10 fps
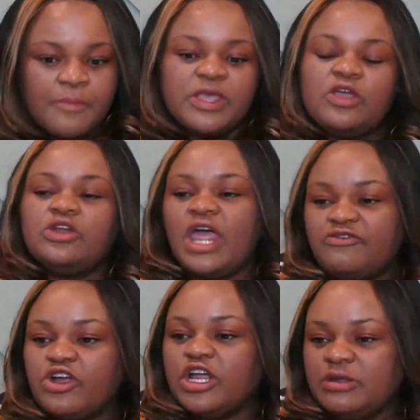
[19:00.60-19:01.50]
But you're
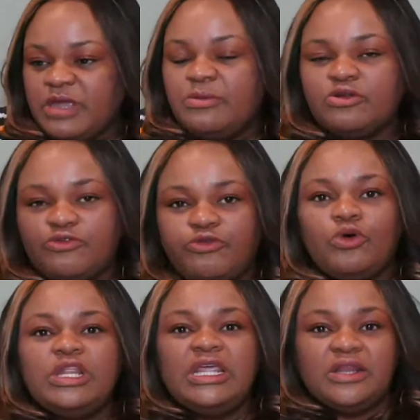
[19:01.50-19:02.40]
never going to be able to
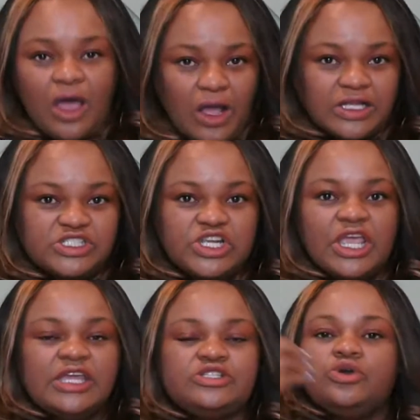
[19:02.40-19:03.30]
fully launch
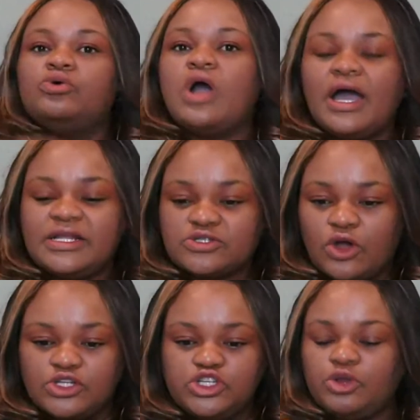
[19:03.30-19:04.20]
into who God has
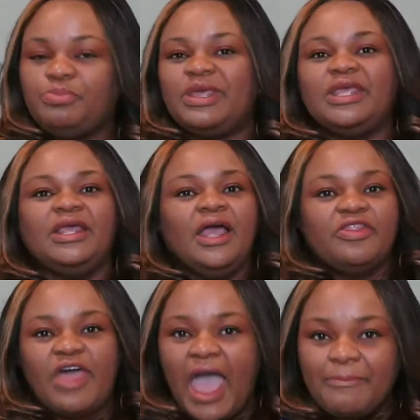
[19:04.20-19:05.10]
called you to be,
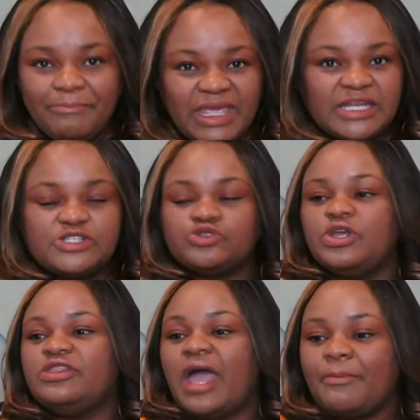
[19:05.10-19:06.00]
that
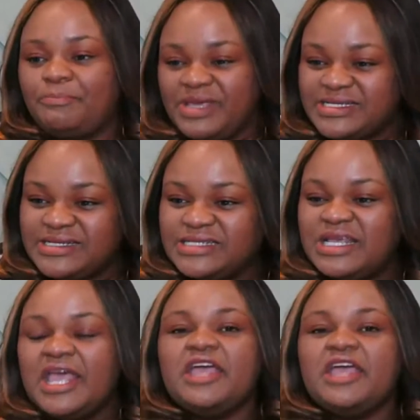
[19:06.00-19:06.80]
ministry, that business,